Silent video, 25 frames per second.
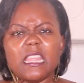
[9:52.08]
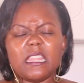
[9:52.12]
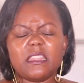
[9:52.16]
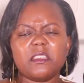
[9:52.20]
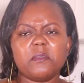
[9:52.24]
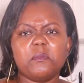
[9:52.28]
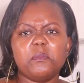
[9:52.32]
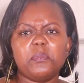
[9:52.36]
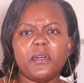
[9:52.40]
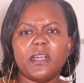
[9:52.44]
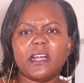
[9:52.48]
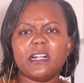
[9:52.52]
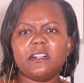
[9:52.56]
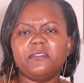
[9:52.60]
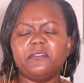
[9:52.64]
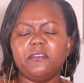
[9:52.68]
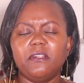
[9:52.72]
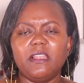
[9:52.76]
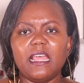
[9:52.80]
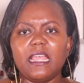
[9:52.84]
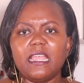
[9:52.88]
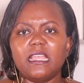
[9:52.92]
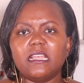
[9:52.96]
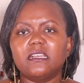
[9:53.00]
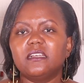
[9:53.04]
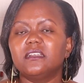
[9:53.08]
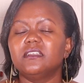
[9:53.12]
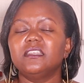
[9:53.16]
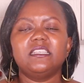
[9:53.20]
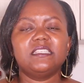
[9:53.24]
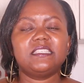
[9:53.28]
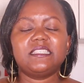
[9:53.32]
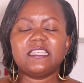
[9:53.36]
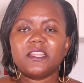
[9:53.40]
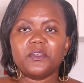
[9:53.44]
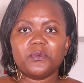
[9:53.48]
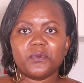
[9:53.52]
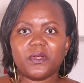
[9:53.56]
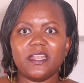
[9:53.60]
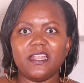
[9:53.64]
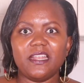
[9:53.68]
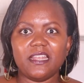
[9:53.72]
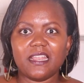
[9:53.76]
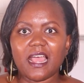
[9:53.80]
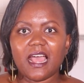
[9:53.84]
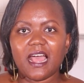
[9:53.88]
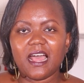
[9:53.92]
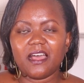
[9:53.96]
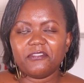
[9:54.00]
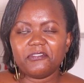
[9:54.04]
let them boil for like, he said
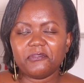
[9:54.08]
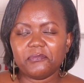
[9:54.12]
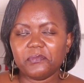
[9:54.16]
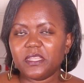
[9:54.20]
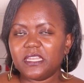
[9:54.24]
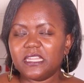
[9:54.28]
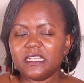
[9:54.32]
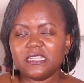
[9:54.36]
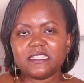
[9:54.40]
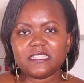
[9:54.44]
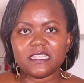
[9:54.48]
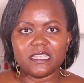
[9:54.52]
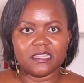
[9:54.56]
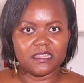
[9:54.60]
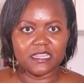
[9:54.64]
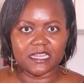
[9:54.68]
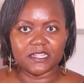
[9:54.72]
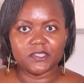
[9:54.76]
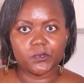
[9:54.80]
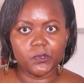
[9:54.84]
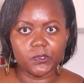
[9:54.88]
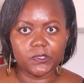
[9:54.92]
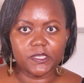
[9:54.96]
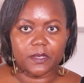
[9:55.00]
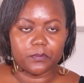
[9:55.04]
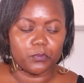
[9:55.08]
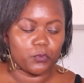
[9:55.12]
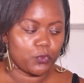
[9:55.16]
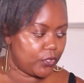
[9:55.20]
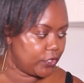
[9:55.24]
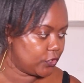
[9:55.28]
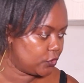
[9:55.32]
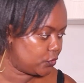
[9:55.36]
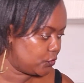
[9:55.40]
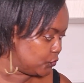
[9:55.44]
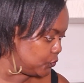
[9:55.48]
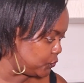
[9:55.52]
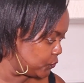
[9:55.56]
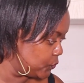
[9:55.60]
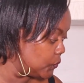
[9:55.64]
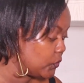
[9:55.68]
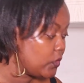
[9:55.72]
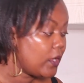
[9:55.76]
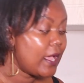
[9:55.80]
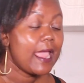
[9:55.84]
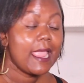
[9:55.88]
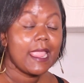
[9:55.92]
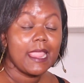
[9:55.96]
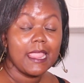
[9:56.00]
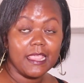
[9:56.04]
1.5 minutes, and that's what I'm going to do.
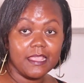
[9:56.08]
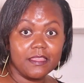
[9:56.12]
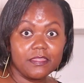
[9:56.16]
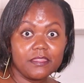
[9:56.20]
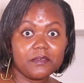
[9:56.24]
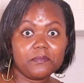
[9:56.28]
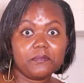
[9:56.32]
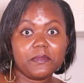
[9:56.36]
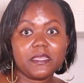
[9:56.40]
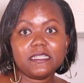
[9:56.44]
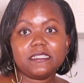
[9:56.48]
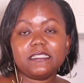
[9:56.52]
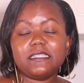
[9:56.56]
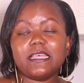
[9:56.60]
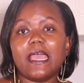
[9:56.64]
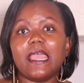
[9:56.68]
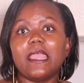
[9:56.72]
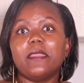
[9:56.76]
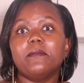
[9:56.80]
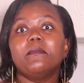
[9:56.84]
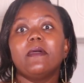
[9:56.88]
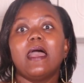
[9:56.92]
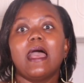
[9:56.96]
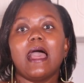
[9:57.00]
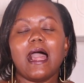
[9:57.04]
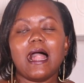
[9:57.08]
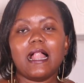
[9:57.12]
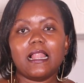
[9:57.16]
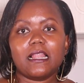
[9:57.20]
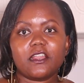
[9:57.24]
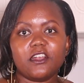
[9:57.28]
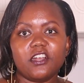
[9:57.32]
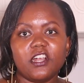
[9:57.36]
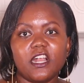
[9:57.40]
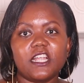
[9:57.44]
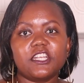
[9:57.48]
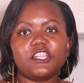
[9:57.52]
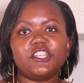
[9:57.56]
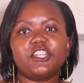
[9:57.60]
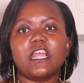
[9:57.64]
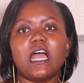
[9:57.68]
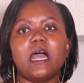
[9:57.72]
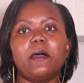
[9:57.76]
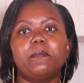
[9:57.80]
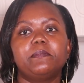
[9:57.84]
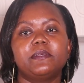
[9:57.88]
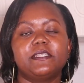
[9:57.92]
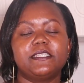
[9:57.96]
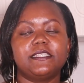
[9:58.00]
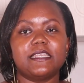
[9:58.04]
In the meantime, I'll crush
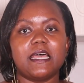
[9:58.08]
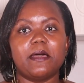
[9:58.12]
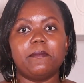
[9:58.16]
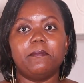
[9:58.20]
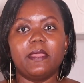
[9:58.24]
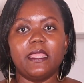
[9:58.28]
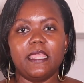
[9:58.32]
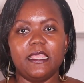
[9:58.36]
up some